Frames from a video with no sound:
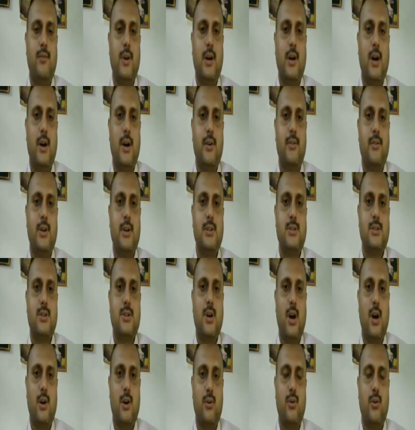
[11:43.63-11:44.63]
country's
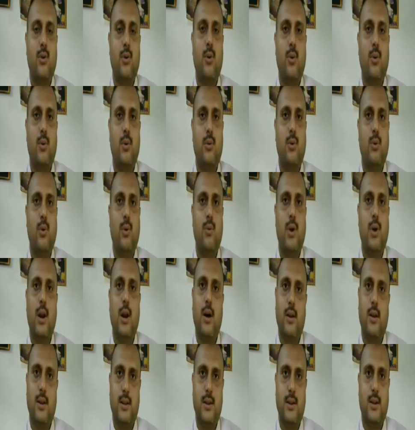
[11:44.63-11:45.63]
control over
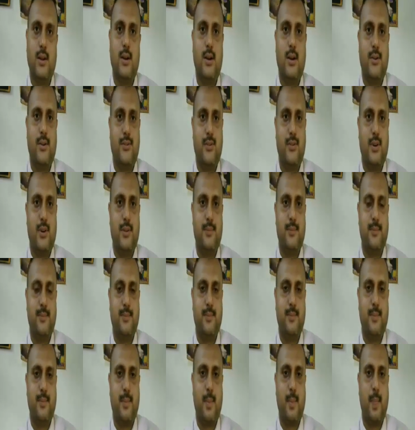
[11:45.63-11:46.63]
another country.
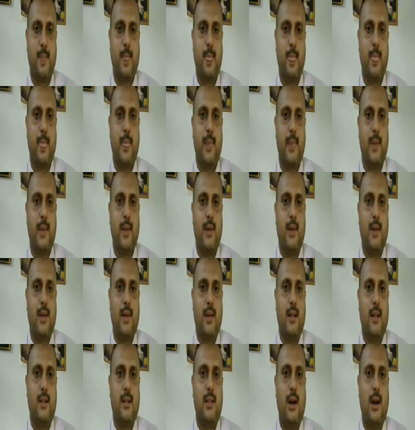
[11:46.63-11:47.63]

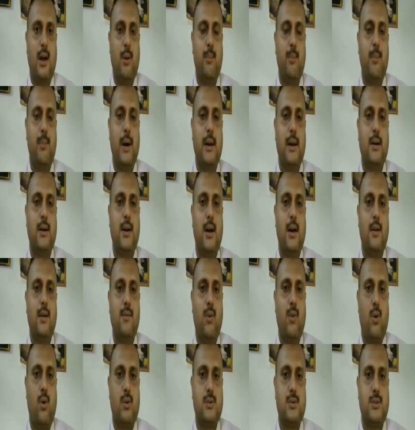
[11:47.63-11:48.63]
Now
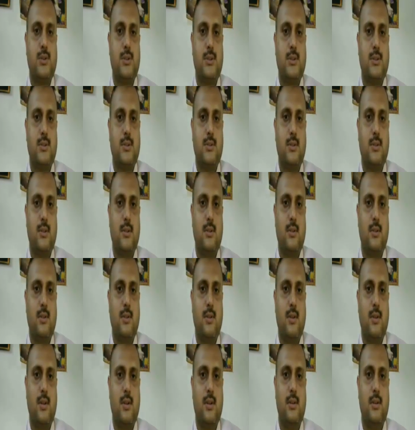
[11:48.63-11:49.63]
Balkan wars.
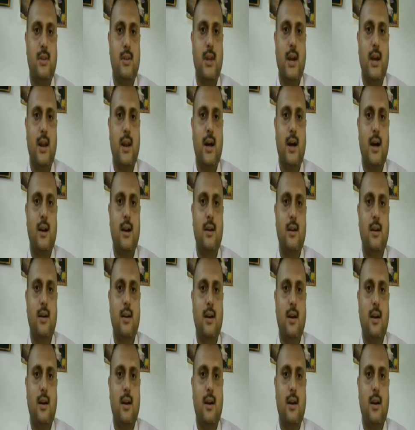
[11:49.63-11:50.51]
There are